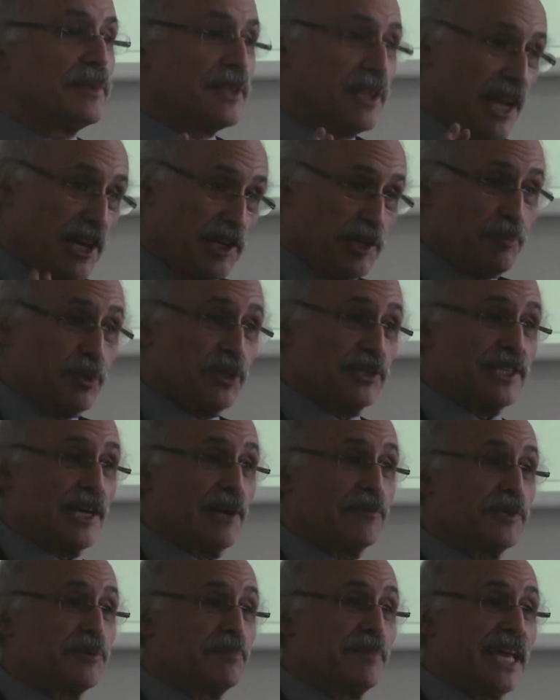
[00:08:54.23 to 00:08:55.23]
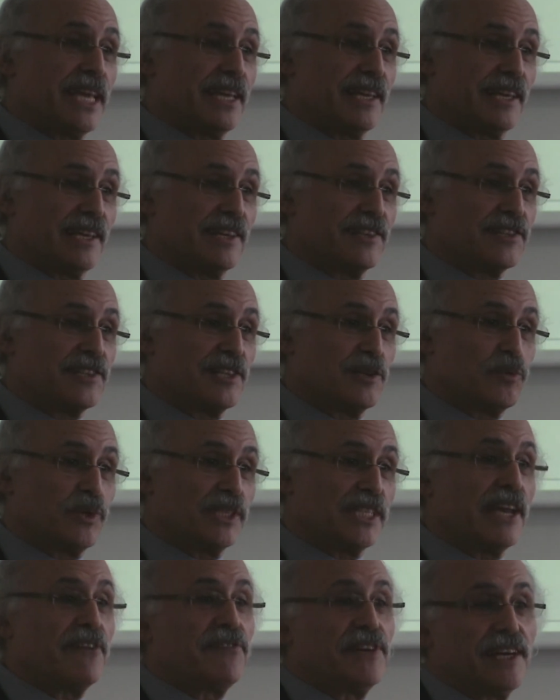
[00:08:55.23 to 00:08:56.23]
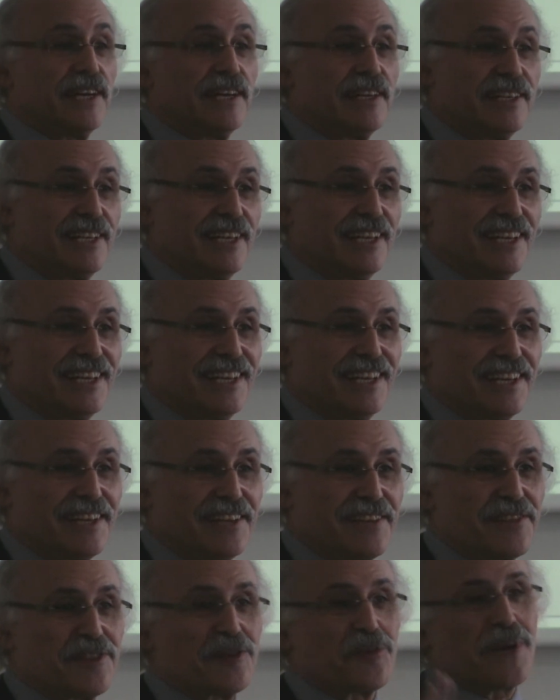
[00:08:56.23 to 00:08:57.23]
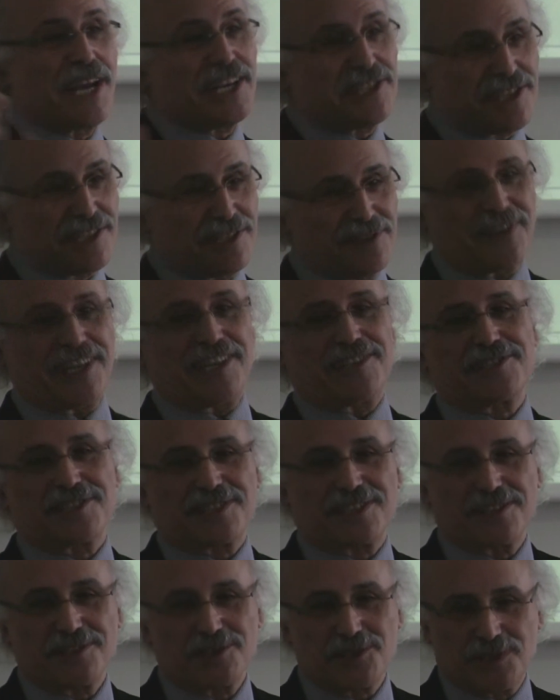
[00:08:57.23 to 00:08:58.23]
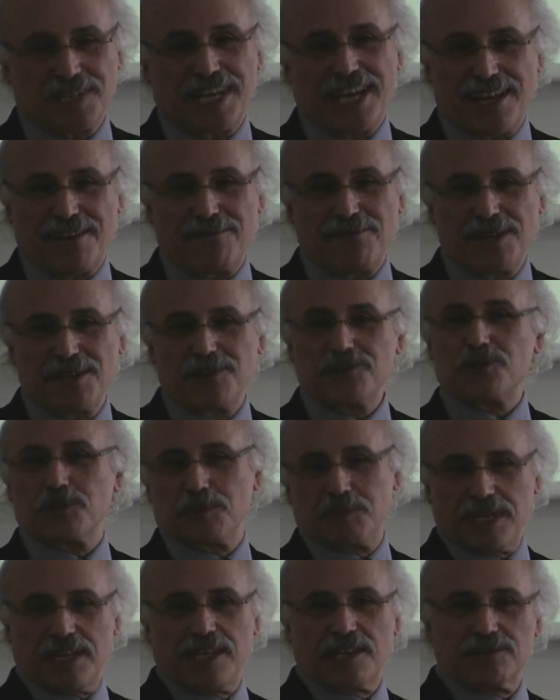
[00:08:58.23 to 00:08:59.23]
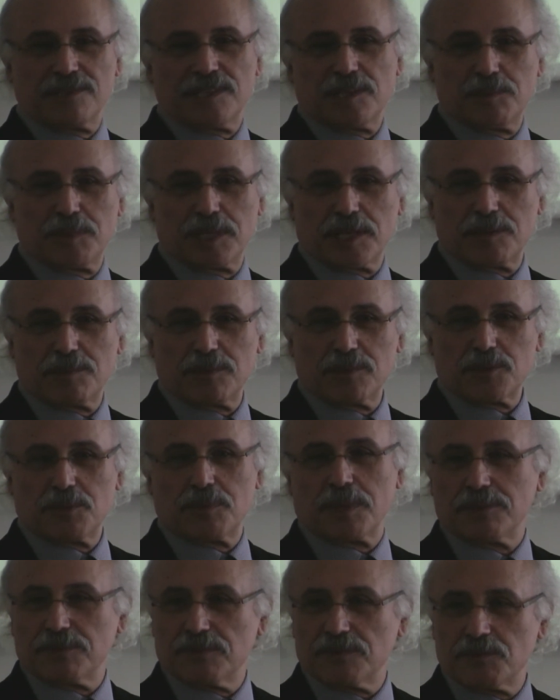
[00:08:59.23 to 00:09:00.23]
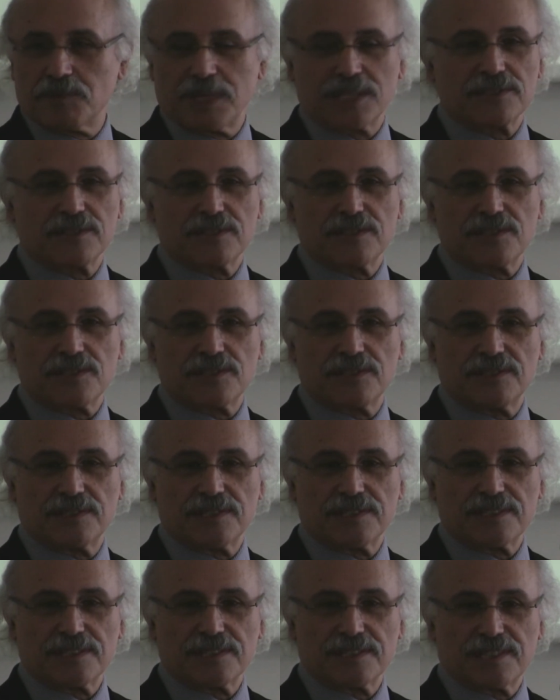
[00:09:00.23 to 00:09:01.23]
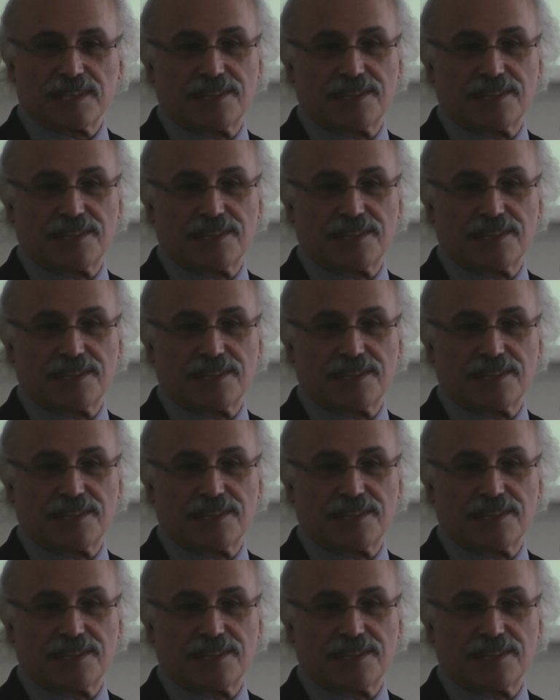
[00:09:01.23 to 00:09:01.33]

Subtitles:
The only point I would make is that whatever the rest of us should have should be equally applicable to people with mental disorders.